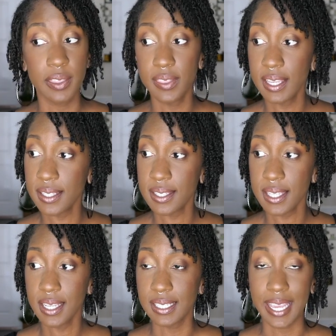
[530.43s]
I think it's
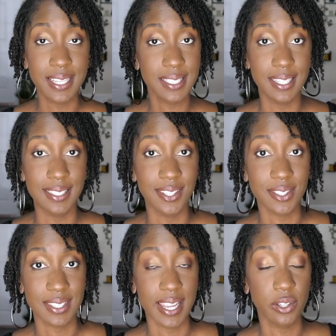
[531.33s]
like 19
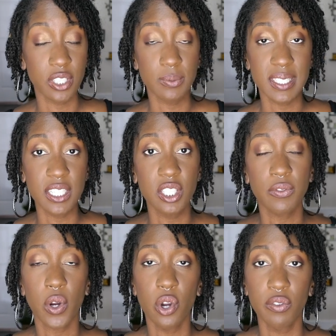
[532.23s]
years now. She's been teaching
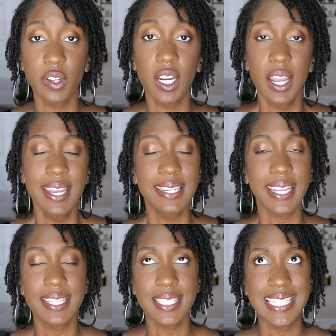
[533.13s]
for over
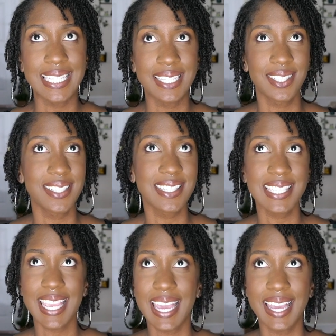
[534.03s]
19
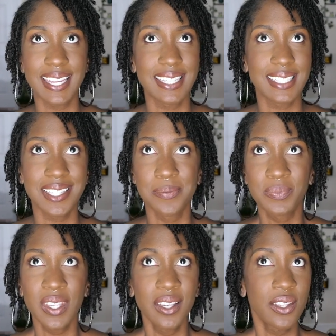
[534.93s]
years, and
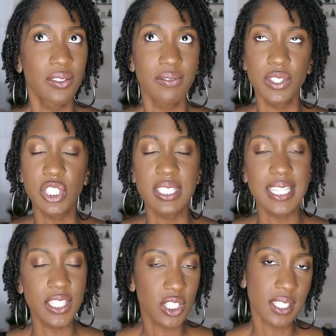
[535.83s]
she
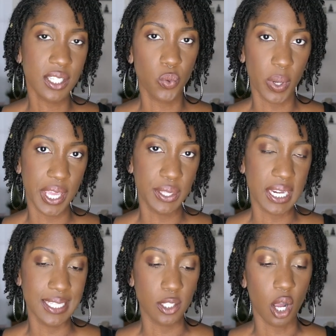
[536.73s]
teaches in a way
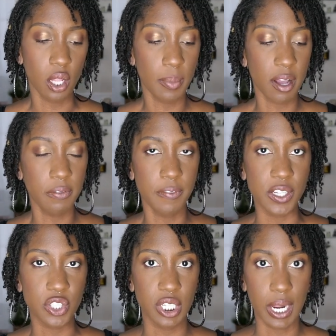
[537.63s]
that is all about
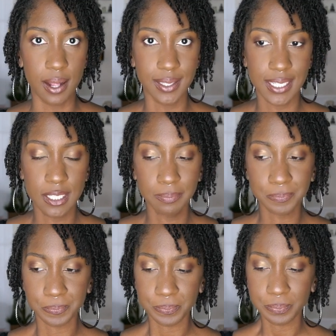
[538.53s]
functionality.
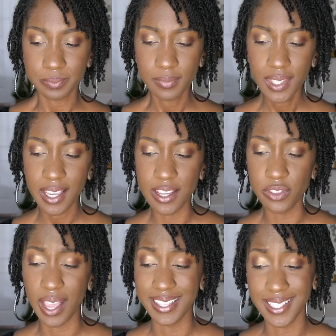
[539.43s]

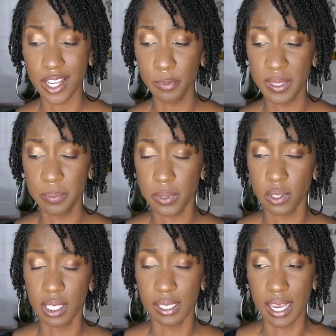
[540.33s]
I tell
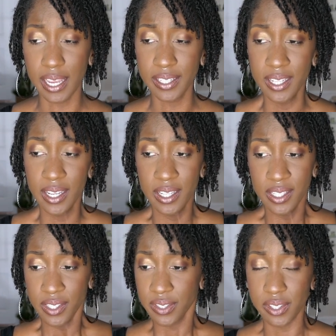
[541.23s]
people a lot,
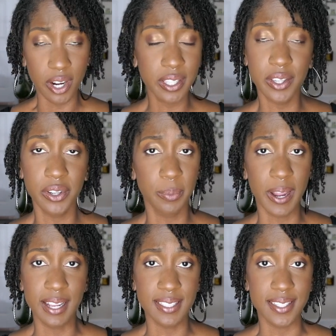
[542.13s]
start a yoga
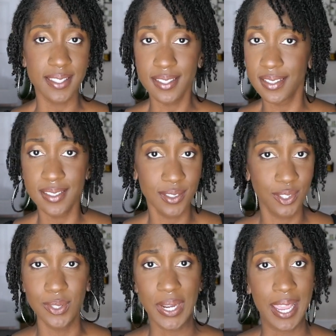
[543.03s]
practice
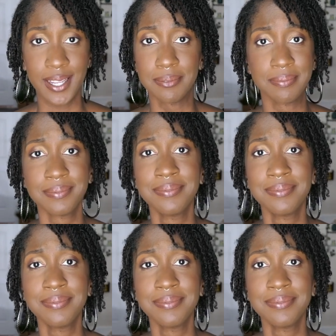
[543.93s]
today.